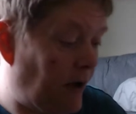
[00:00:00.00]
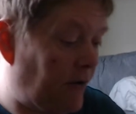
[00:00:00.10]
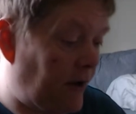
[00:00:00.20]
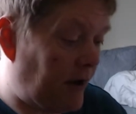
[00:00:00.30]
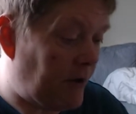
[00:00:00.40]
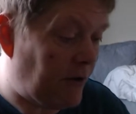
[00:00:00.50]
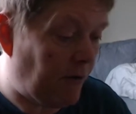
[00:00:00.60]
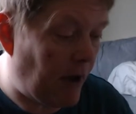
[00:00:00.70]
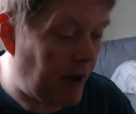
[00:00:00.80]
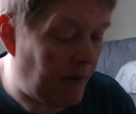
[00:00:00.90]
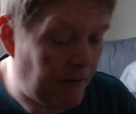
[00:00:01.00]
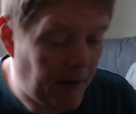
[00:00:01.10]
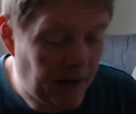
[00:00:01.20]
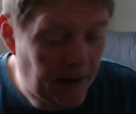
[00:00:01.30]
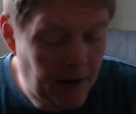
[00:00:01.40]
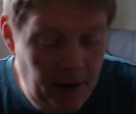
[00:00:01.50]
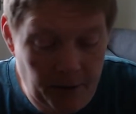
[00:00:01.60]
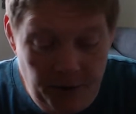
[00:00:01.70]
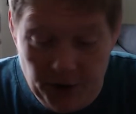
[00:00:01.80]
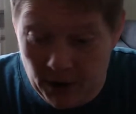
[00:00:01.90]
I think it's great.
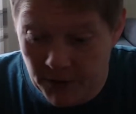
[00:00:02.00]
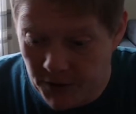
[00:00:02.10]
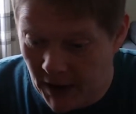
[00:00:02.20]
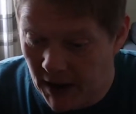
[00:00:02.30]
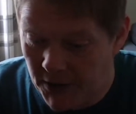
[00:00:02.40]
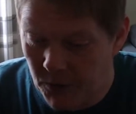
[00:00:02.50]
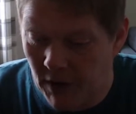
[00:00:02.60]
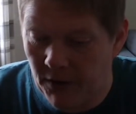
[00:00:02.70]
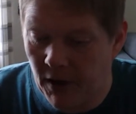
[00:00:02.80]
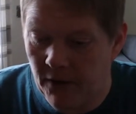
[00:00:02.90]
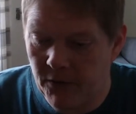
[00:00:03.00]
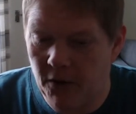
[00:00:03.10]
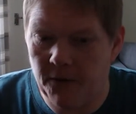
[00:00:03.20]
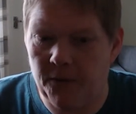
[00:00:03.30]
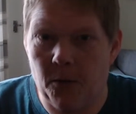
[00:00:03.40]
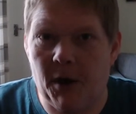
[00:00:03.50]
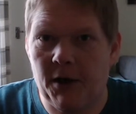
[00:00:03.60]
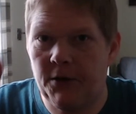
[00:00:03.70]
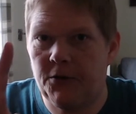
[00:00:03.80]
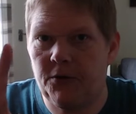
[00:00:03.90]
So there's that as well that I've got for
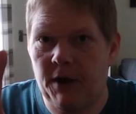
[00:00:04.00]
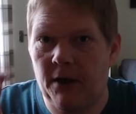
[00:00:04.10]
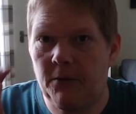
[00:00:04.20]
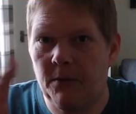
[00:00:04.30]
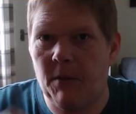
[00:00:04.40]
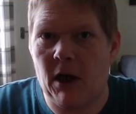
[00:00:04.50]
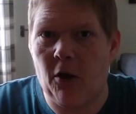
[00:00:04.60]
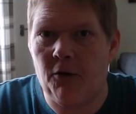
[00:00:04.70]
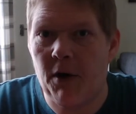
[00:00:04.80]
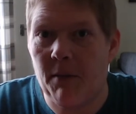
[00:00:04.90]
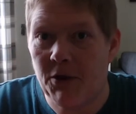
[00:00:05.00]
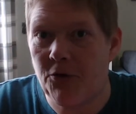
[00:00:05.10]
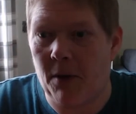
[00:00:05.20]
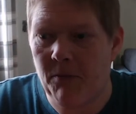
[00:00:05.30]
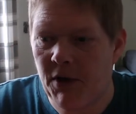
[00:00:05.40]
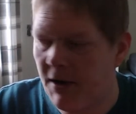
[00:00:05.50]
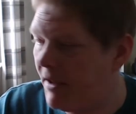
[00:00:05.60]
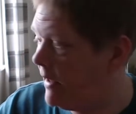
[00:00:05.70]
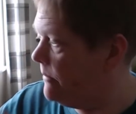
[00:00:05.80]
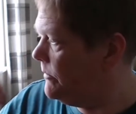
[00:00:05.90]
my my lorry and my tramping
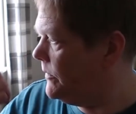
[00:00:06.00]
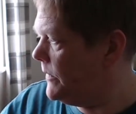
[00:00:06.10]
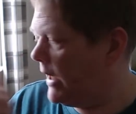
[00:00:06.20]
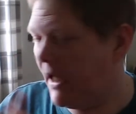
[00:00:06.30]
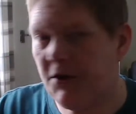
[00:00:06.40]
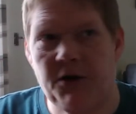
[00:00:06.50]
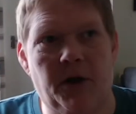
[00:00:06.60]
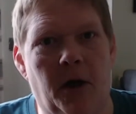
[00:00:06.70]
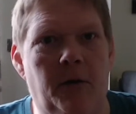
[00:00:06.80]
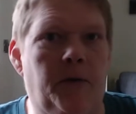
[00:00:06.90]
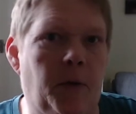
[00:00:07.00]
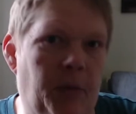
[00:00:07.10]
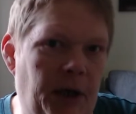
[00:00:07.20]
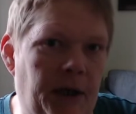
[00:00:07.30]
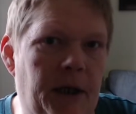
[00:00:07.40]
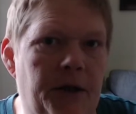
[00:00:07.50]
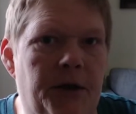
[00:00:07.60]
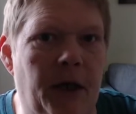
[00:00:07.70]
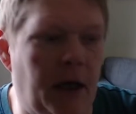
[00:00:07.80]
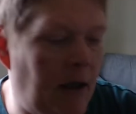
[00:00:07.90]
kit, the gas stove, the picnic
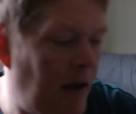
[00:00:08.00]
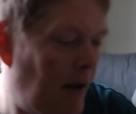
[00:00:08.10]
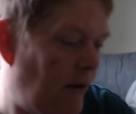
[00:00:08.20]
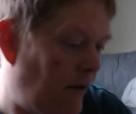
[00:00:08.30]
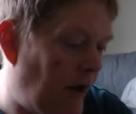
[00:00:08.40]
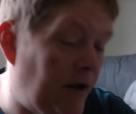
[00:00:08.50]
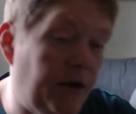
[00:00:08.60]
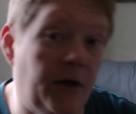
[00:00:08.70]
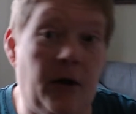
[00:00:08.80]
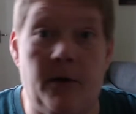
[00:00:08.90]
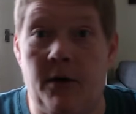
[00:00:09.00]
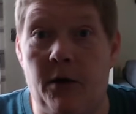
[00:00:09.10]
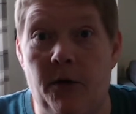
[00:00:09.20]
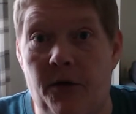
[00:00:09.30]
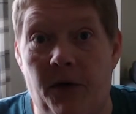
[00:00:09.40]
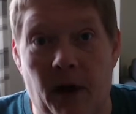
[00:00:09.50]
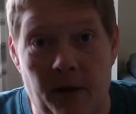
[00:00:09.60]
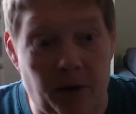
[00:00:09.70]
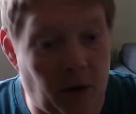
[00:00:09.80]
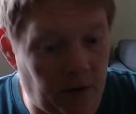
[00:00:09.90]
set, this, and the other thing
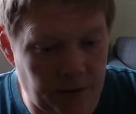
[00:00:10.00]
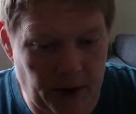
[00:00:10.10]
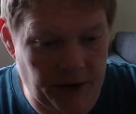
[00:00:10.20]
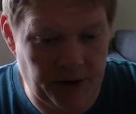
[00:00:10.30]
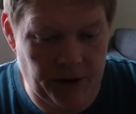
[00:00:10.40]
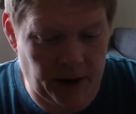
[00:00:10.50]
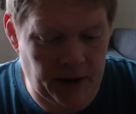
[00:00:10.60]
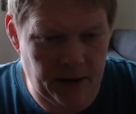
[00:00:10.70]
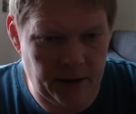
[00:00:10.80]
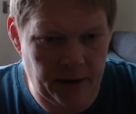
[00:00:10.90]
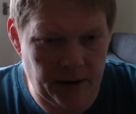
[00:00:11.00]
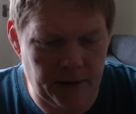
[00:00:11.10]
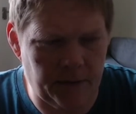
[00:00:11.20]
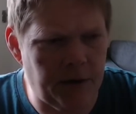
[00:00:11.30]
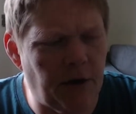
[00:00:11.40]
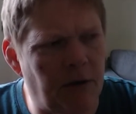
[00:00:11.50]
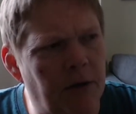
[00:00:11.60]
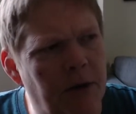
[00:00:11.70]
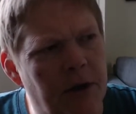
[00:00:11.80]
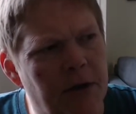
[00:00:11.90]
I've got yesterday, sorry,
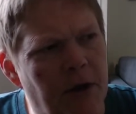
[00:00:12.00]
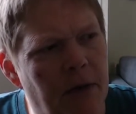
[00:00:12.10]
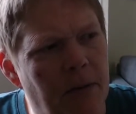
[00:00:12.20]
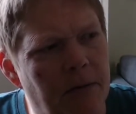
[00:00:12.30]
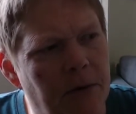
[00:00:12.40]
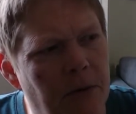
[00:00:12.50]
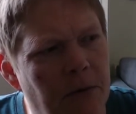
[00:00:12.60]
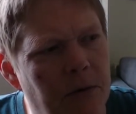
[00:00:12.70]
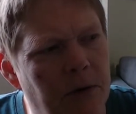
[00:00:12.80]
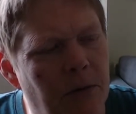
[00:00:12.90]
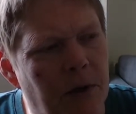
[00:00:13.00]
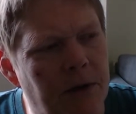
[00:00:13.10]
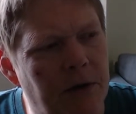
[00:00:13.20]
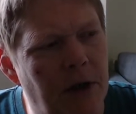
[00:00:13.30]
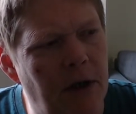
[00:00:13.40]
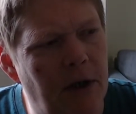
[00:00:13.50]
not yesterday, when was it Wednesday?